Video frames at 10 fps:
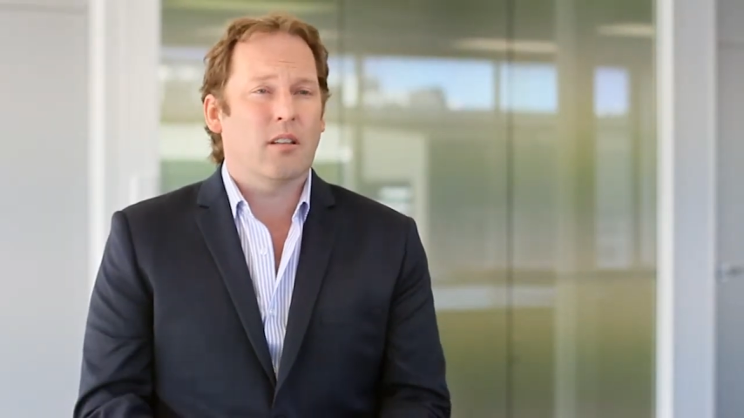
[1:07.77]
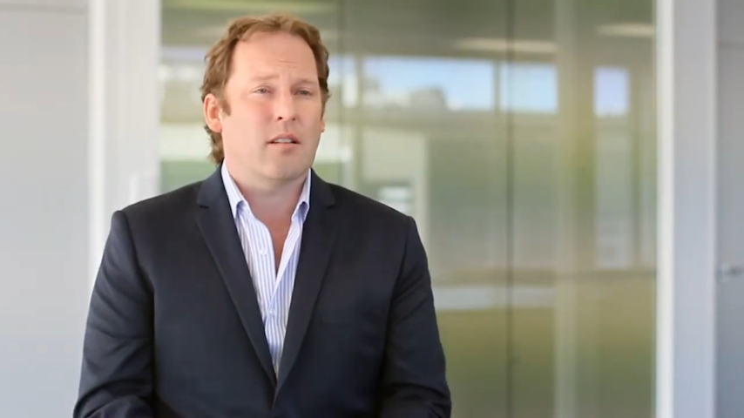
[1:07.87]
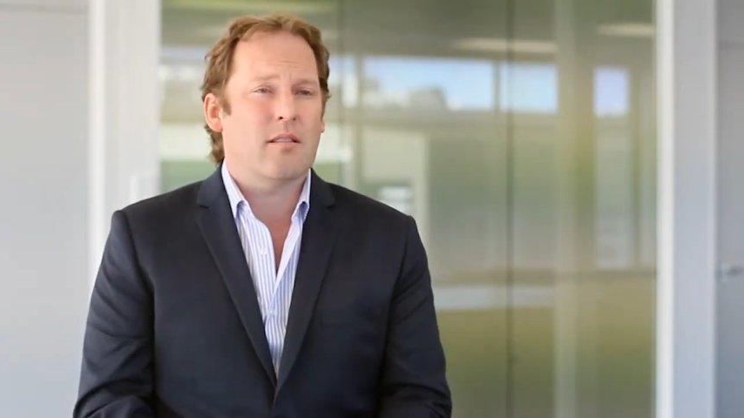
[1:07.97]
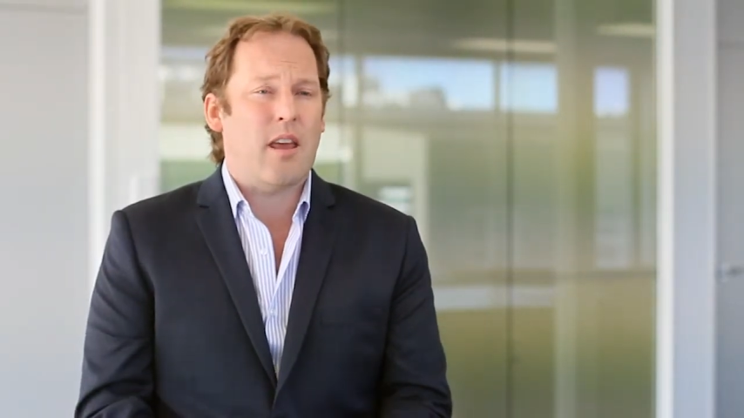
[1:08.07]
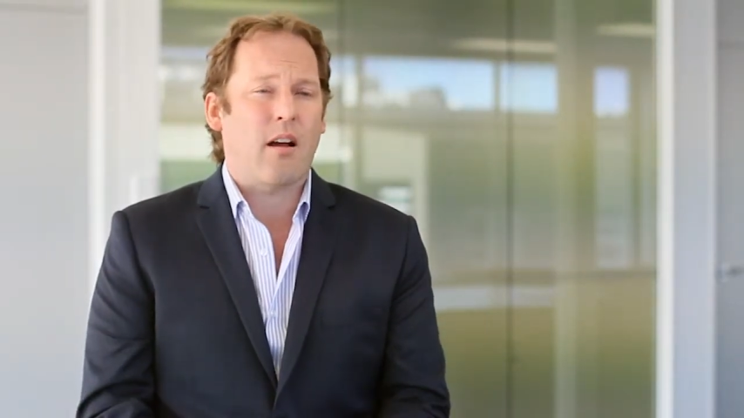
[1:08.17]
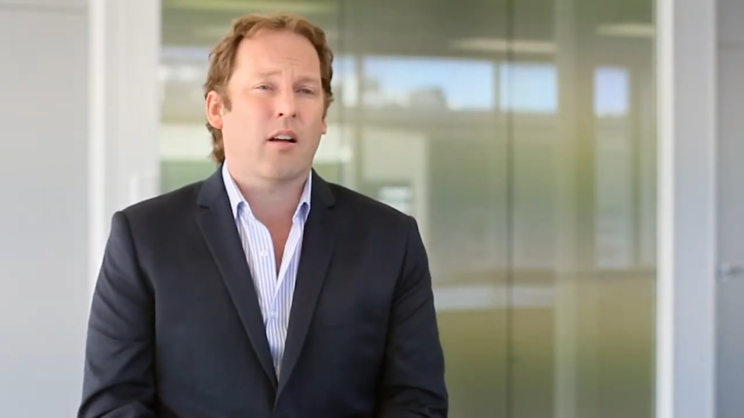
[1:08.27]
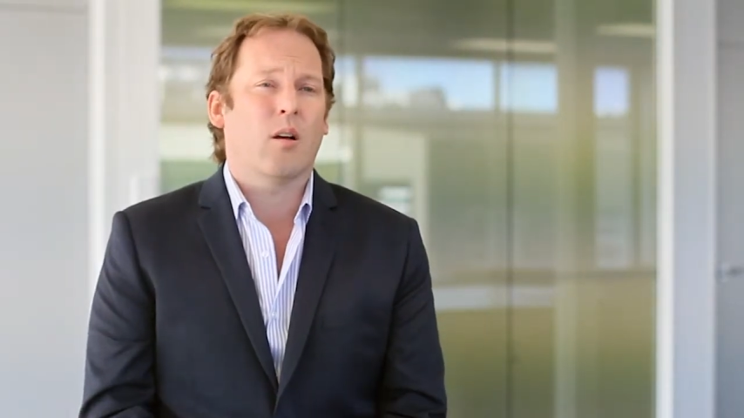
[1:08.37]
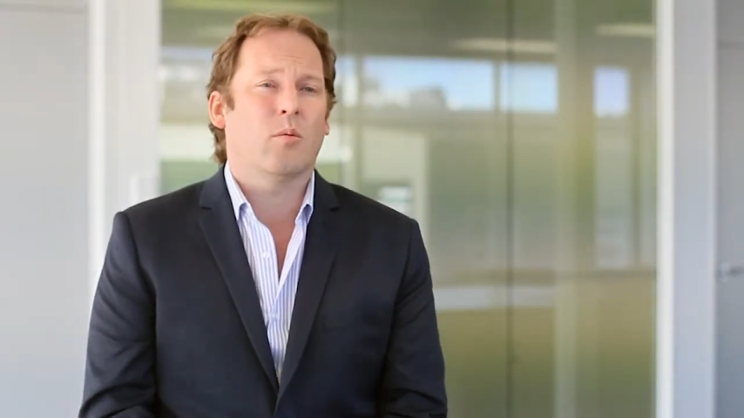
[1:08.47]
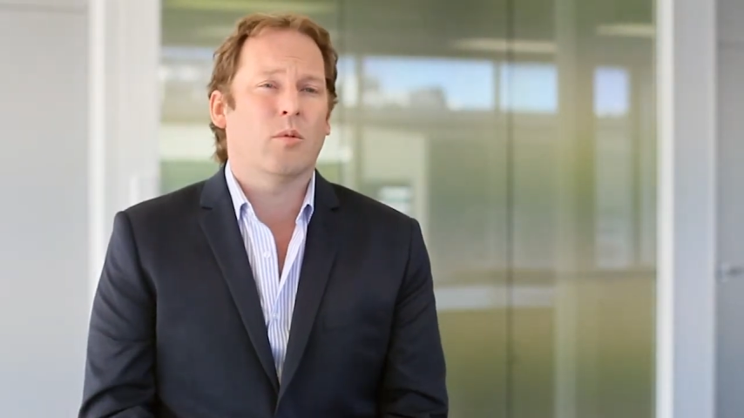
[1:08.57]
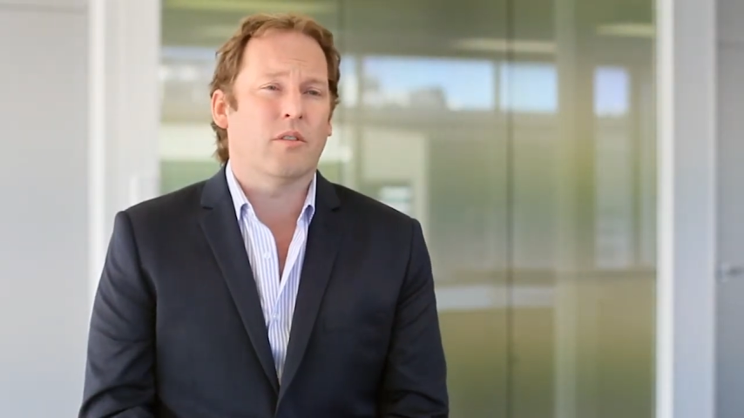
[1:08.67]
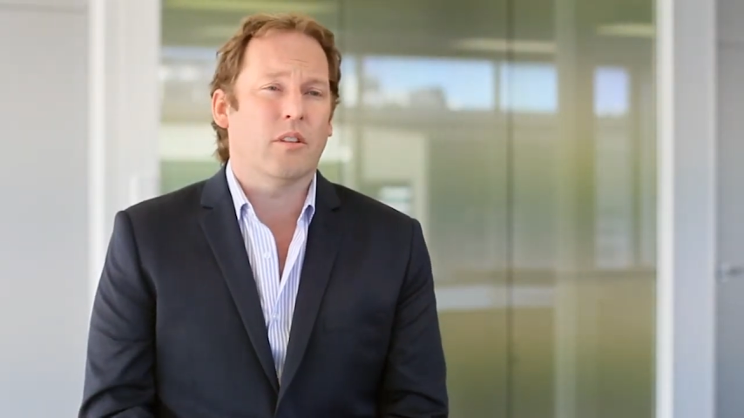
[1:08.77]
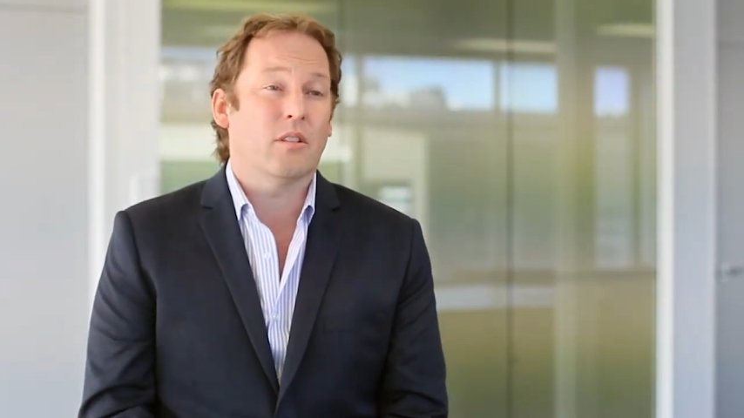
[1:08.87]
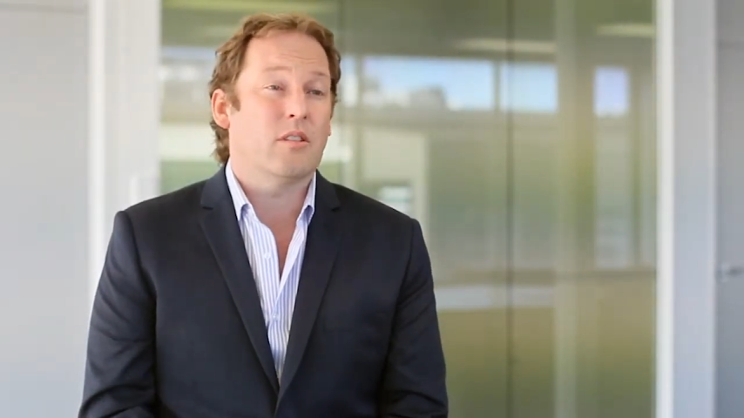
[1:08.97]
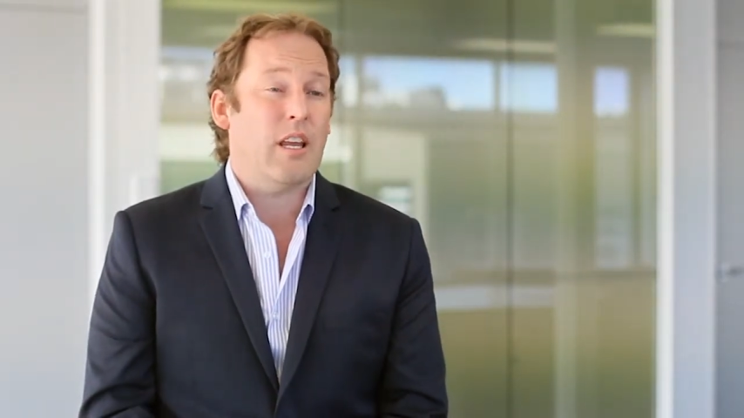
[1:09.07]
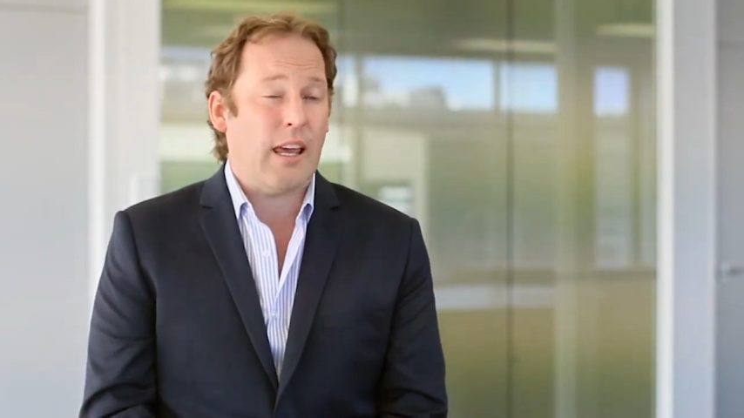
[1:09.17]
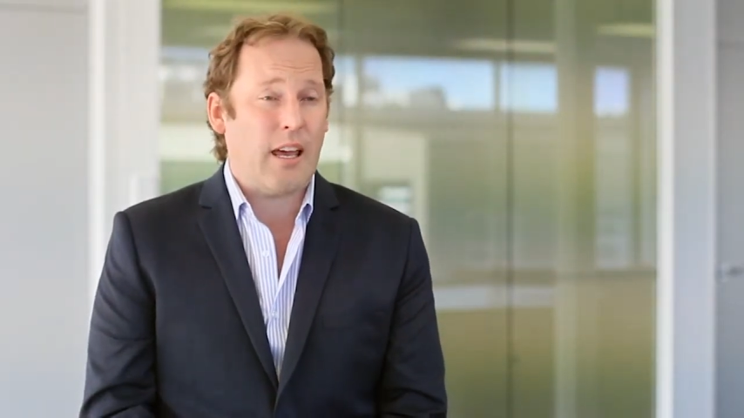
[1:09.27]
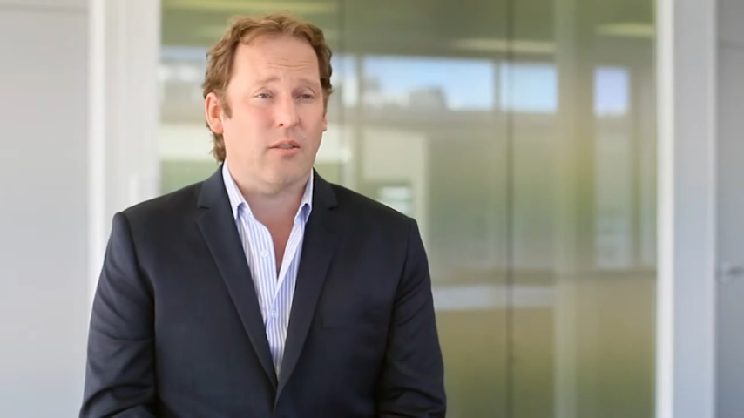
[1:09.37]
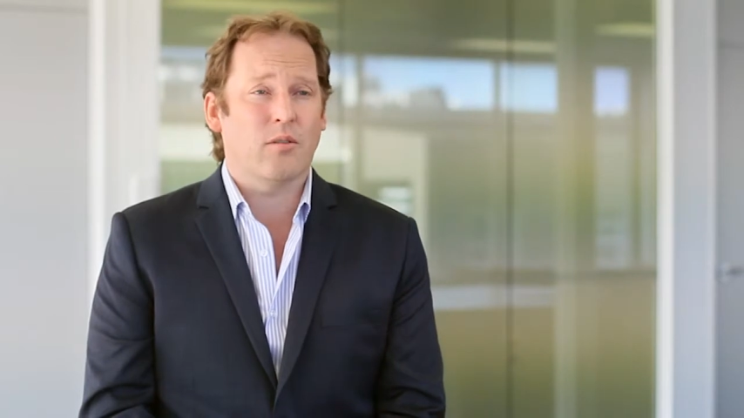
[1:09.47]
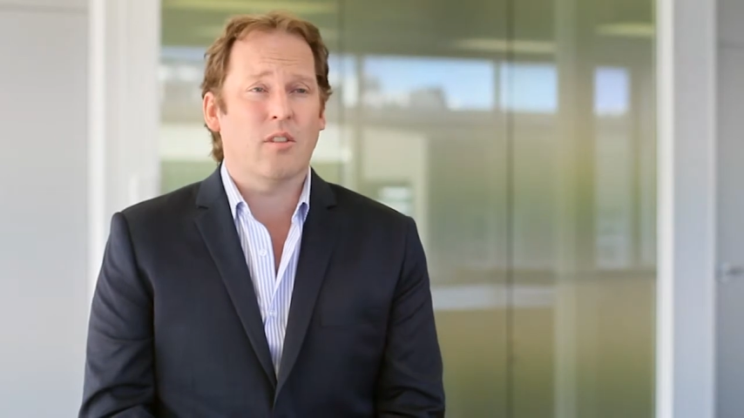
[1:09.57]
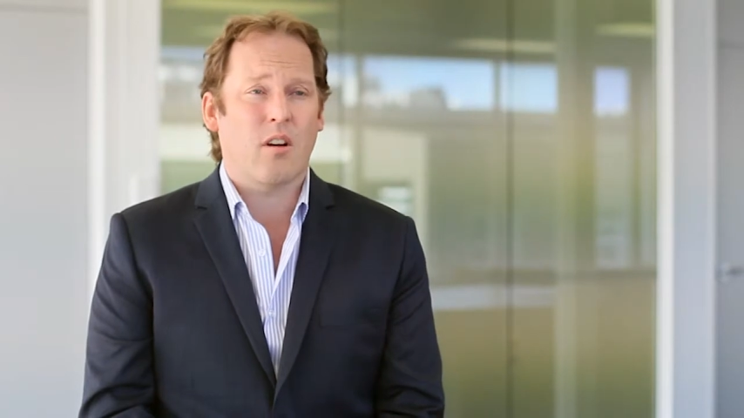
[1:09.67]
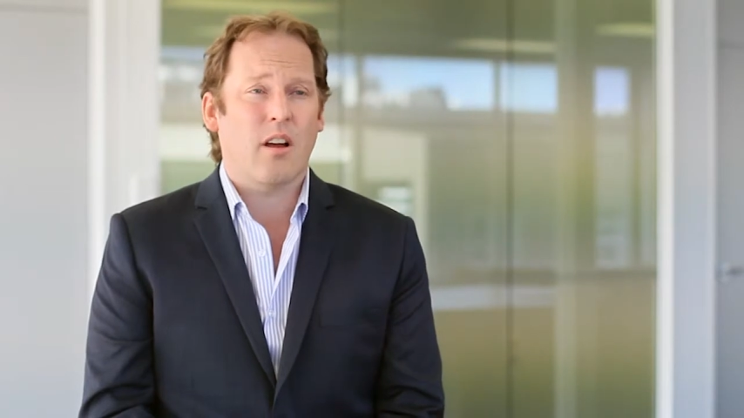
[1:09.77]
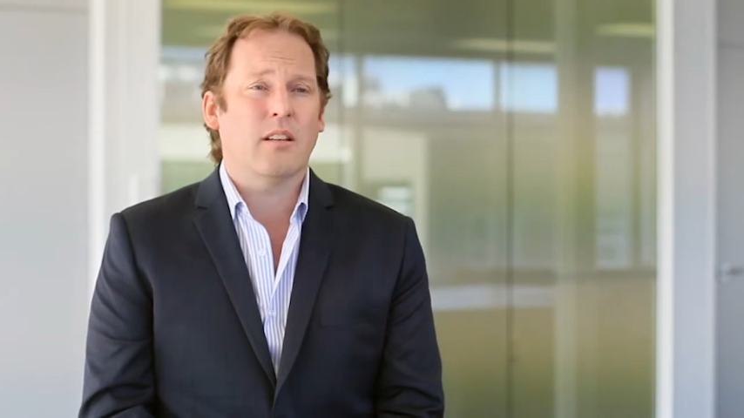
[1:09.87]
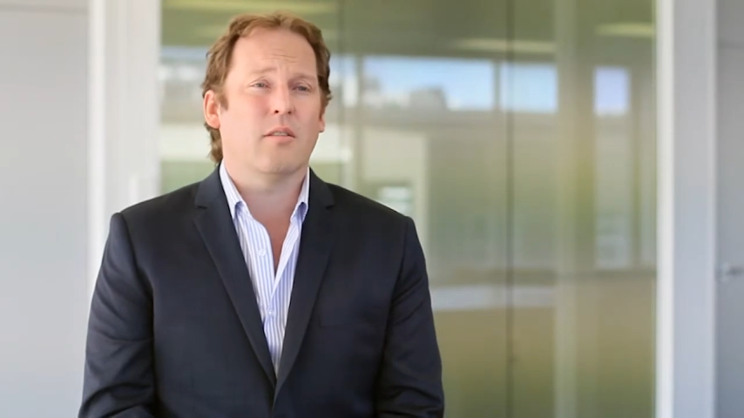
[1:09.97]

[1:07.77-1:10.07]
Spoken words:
It's the outcome of a decade of design,